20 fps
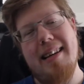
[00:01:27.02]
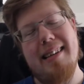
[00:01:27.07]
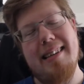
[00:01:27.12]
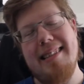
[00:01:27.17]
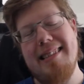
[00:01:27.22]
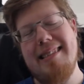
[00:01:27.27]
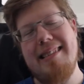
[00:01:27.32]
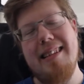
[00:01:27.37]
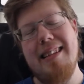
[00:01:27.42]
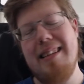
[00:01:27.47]

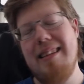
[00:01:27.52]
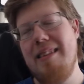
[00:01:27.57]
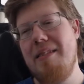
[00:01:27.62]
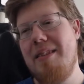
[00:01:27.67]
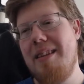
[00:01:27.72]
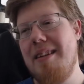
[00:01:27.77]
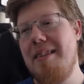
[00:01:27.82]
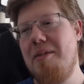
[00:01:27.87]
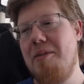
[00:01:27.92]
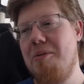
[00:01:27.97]
still
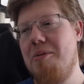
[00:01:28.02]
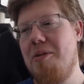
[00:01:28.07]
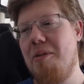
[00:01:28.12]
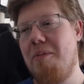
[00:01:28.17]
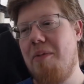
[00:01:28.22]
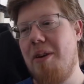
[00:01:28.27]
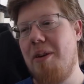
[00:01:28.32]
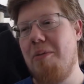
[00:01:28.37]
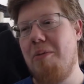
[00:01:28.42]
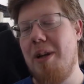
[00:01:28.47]
they do so
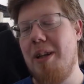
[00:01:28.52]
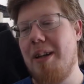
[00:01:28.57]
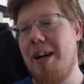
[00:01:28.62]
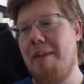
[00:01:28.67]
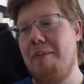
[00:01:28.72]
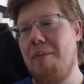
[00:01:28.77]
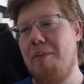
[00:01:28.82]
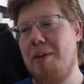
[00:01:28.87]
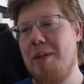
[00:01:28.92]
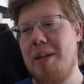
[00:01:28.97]
very well up
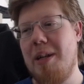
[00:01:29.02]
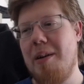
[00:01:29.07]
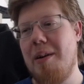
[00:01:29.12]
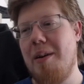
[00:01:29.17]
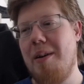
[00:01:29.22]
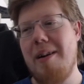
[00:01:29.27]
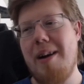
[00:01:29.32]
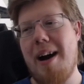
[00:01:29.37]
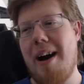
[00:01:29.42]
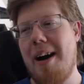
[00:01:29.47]
with the,
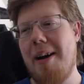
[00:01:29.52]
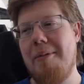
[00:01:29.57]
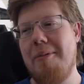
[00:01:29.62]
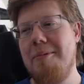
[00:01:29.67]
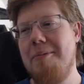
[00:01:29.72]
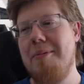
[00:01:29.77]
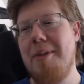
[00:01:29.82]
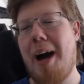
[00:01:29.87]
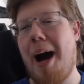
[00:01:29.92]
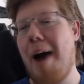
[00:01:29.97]
how
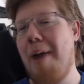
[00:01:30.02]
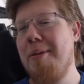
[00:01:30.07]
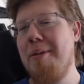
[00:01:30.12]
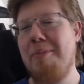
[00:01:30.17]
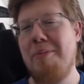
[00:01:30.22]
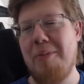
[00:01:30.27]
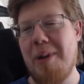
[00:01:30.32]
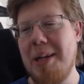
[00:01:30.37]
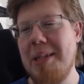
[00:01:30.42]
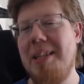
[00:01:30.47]
how
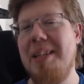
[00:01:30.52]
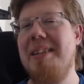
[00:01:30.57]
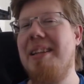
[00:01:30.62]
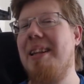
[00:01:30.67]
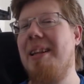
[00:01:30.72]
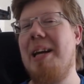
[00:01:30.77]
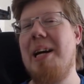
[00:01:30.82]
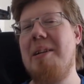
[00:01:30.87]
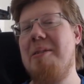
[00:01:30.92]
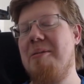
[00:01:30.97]
they're writing the
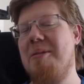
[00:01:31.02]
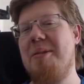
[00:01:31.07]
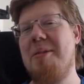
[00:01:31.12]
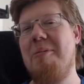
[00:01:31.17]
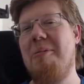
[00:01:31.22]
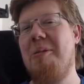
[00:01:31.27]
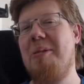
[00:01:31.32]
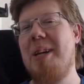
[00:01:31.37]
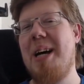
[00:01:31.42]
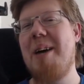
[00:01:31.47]
letters and
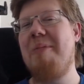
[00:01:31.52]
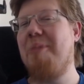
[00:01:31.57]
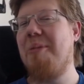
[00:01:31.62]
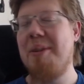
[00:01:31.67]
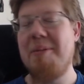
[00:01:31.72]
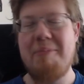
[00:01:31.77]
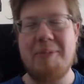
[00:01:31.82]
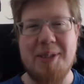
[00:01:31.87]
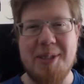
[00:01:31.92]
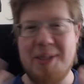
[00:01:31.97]
all that. I thought
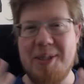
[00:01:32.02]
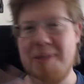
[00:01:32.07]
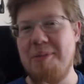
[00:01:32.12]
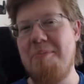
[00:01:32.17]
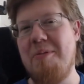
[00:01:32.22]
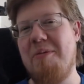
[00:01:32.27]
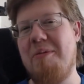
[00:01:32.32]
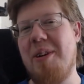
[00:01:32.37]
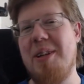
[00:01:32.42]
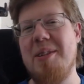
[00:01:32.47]
it was super
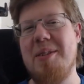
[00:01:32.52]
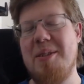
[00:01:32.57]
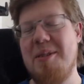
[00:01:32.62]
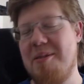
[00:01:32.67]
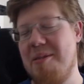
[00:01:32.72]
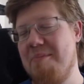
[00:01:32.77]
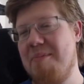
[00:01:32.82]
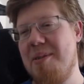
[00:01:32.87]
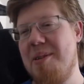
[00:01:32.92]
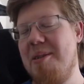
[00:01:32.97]
fun and
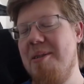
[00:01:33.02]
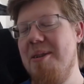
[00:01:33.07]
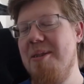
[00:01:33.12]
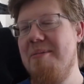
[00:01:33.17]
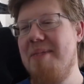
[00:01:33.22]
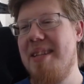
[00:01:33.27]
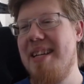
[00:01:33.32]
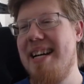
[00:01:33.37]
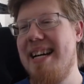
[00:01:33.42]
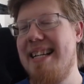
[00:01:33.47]
super
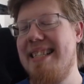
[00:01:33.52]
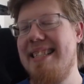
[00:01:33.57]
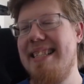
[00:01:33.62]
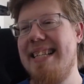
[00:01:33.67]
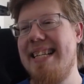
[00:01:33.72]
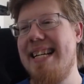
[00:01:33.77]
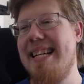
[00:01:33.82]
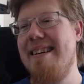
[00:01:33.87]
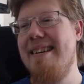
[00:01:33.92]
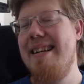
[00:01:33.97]
cute and
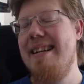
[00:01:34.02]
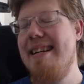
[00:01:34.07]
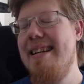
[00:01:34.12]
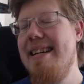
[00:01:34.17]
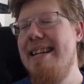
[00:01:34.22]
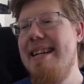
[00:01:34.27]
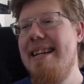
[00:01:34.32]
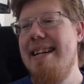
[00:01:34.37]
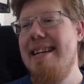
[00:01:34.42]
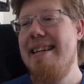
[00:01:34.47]
uh,
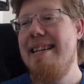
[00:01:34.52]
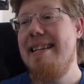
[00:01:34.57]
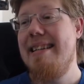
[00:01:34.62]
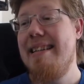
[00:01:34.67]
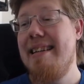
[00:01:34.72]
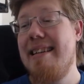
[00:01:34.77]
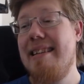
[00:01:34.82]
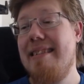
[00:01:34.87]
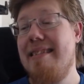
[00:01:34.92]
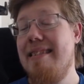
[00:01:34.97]

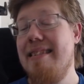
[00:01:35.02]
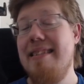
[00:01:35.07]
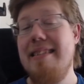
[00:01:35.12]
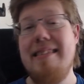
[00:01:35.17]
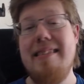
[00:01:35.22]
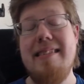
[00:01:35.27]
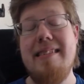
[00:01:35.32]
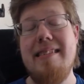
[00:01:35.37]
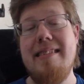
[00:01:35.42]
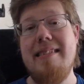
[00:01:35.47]
yes,
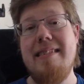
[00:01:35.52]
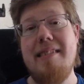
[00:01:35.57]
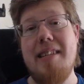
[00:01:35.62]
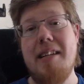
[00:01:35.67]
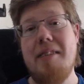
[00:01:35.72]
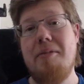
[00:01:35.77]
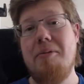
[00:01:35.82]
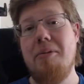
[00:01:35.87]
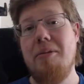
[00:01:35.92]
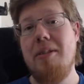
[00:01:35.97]
in
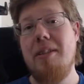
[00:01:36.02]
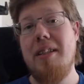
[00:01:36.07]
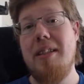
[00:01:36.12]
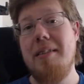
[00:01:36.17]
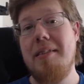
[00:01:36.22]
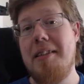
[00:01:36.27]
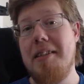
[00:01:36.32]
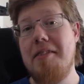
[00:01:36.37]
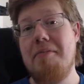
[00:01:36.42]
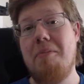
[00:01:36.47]
general th-
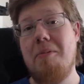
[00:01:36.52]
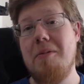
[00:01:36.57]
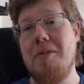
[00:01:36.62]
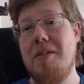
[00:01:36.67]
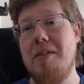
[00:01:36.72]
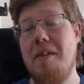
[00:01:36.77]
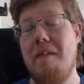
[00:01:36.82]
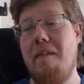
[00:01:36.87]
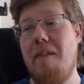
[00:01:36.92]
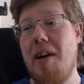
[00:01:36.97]
this was
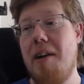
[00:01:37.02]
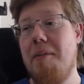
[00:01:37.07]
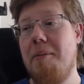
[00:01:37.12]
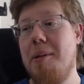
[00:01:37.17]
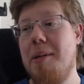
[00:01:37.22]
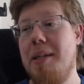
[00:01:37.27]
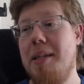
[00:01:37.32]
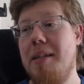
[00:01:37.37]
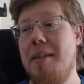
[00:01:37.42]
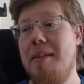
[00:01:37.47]

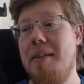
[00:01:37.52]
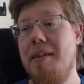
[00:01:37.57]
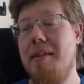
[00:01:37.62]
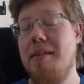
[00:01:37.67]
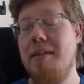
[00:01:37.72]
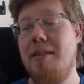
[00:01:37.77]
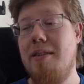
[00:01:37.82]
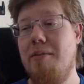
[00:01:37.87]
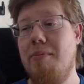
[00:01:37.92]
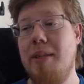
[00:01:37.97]
very
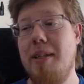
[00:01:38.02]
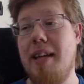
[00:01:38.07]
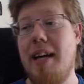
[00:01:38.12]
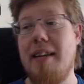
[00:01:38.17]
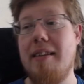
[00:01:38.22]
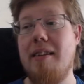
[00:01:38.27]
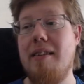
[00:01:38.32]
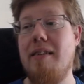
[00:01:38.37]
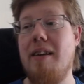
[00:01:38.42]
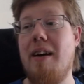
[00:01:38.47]
sweet
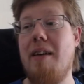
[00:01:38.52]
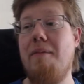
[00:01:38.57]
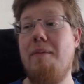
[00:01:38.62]
and uh,